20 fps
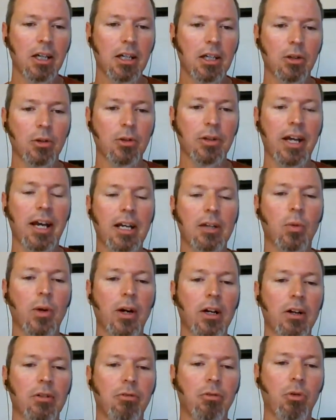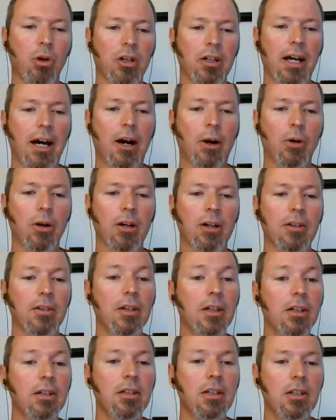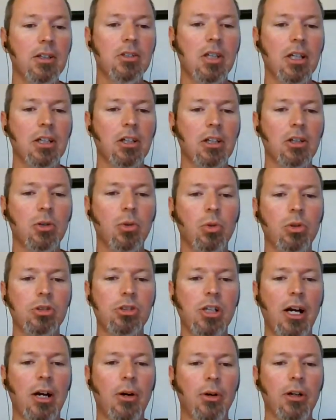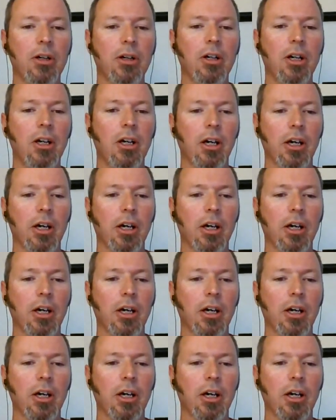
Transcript: He only had to wear it for an hour, and then he could take a cool shower